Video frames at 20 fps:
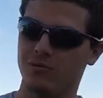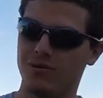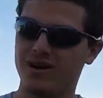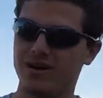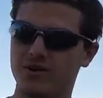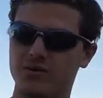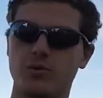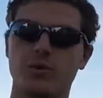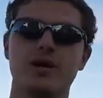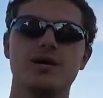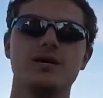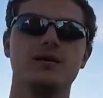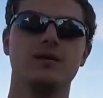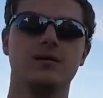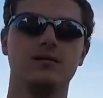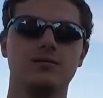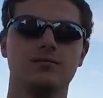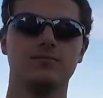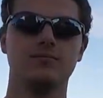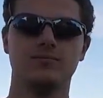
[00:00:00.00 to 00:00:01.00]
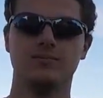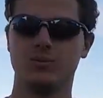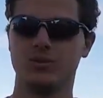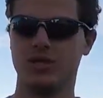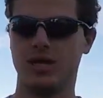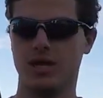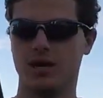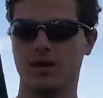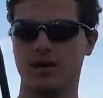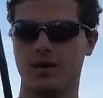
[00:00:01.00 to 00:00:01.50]
mind weight,
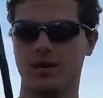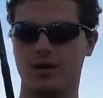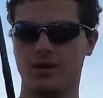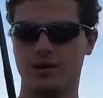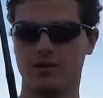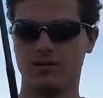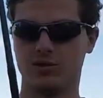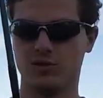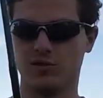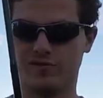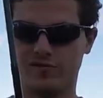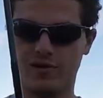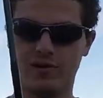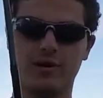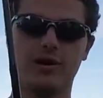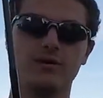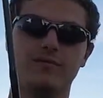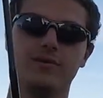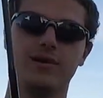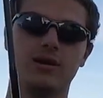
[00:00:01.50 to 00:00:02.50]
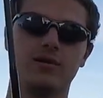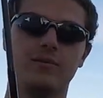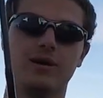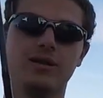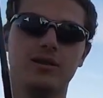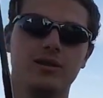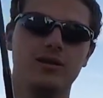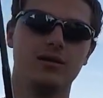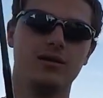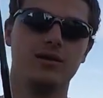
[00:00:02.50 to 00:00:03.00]
then so far I'd
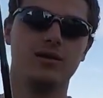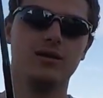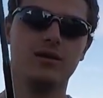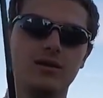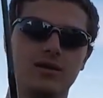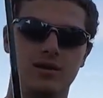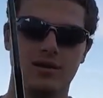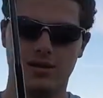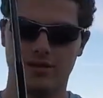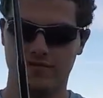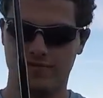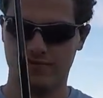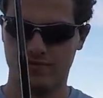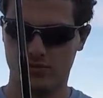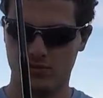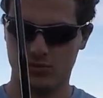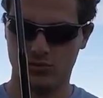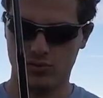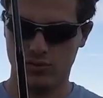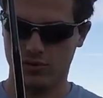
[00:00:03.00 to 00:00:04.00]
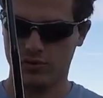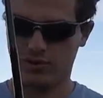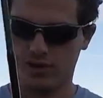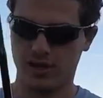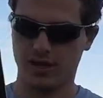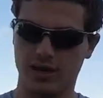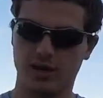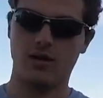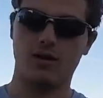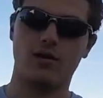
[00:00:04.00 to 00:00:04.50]
recommend it. If you don't
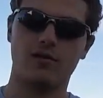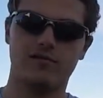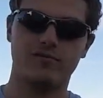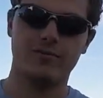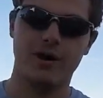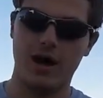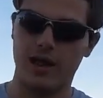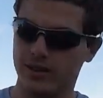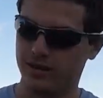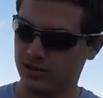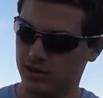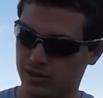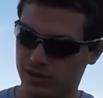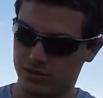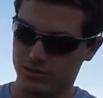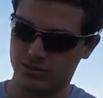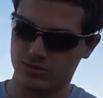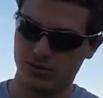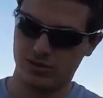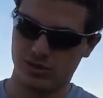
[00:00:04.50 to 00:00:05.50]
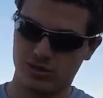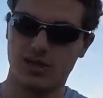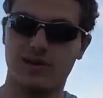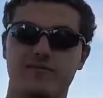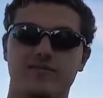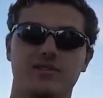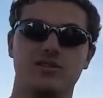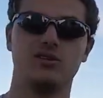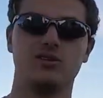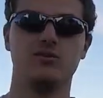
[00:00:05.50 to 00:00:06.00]
like off balance or stuff
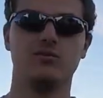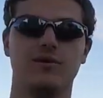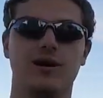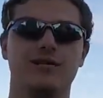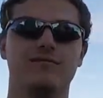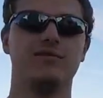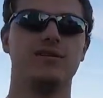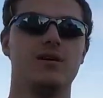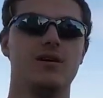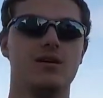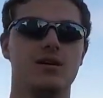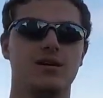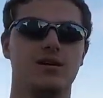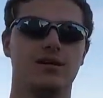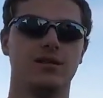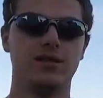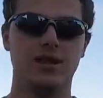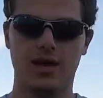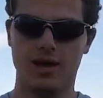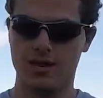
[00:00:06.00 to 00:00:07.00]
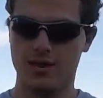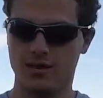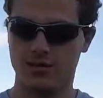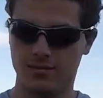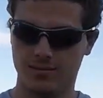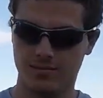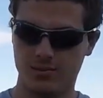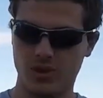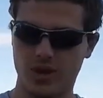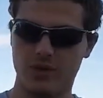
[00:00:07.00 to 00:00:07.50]
that's too heavy, then
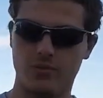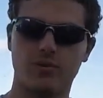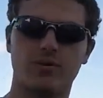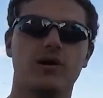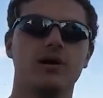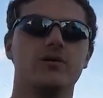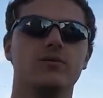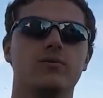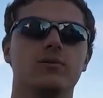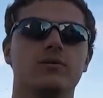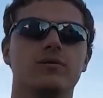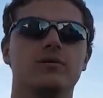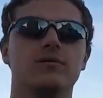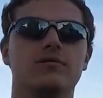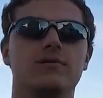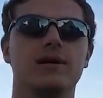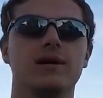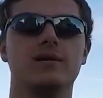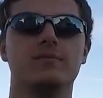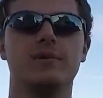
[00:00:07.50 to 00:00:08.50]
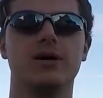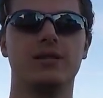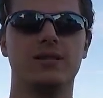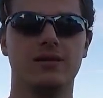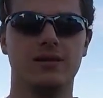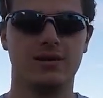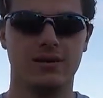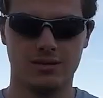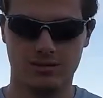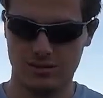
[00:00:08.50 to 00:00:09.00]
I probably wouldn't recommend it
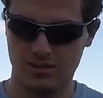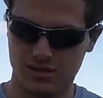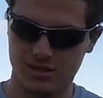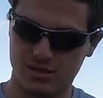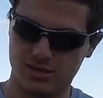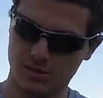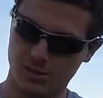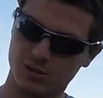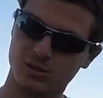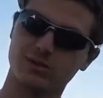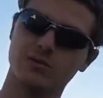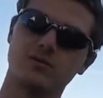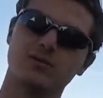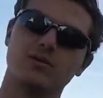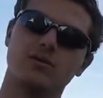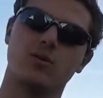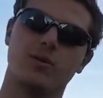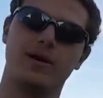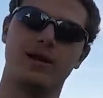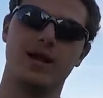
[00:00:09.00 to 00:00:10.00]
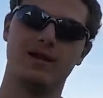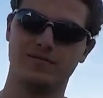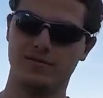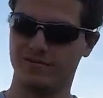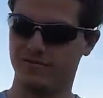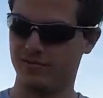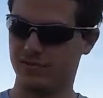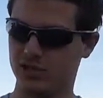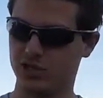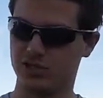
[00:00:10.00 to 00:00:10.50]
because it is quite heavy
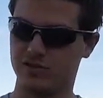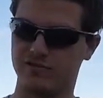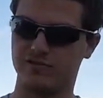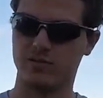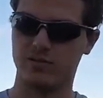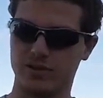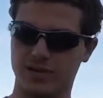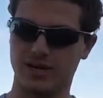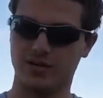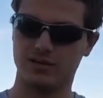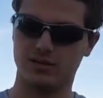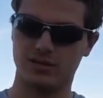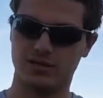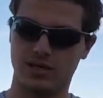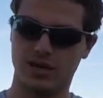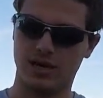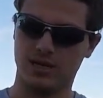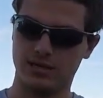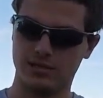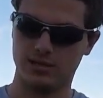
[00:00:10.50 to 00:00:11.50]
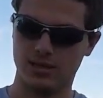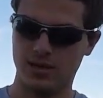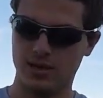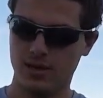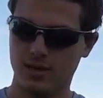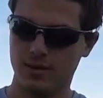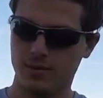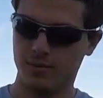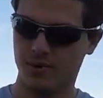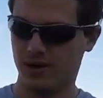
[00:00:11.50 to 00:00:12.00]
for just a 4000 size.
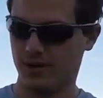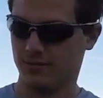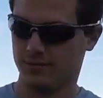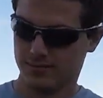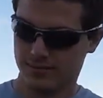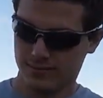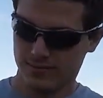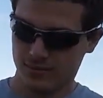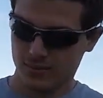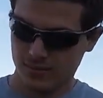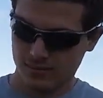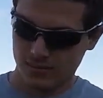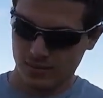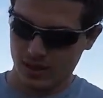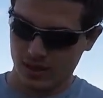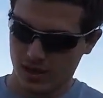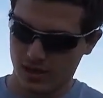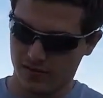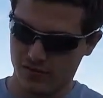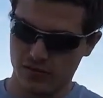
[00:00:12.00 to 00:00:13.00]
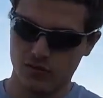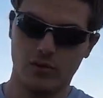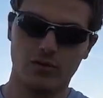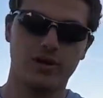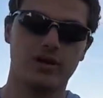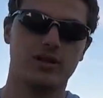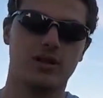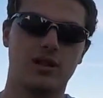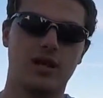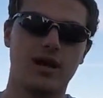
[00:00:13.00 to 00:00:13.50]
But if you don't
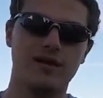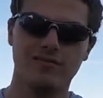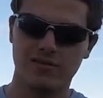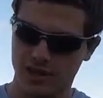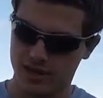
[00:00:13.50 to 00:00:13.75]
get the live